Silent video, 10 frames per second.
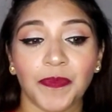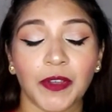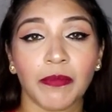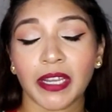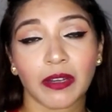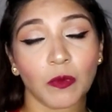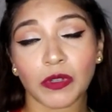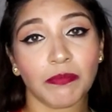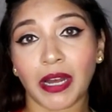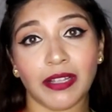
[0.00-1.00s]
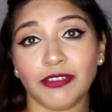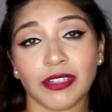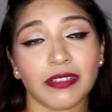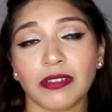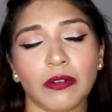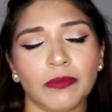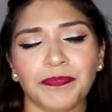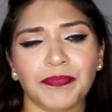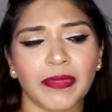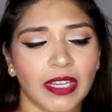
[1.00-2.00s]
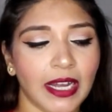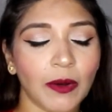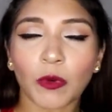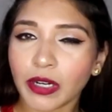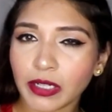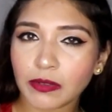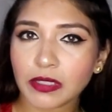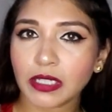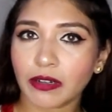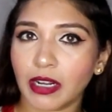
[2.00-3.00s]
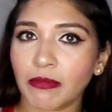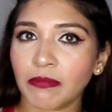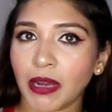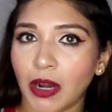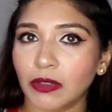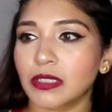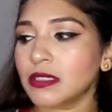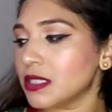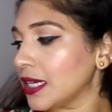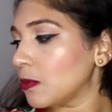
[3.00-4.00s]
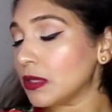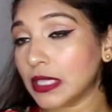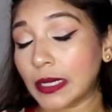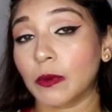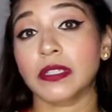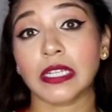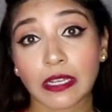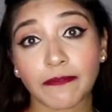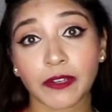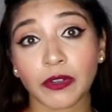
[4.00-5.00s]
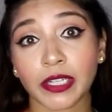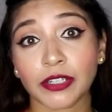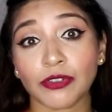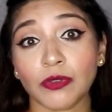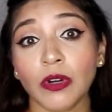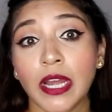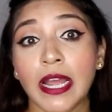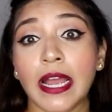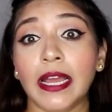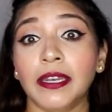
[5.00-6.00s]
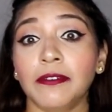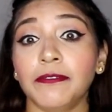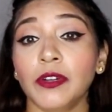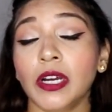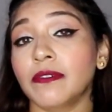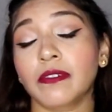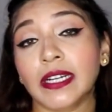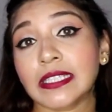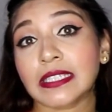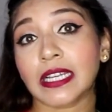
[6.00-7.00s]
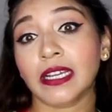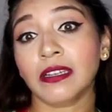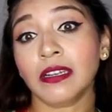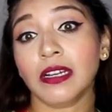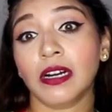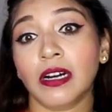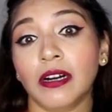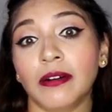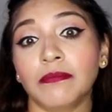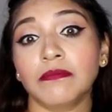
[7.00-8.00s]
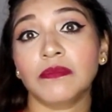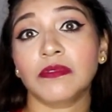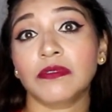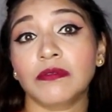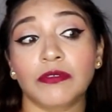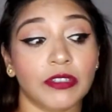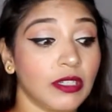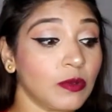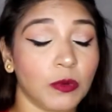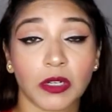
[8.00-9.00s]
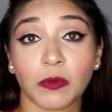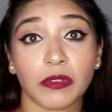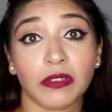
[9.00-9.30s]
your makeup will budge. So avoid using cream and powder. Stick with liquids if you need to, and if you have great skin, just work with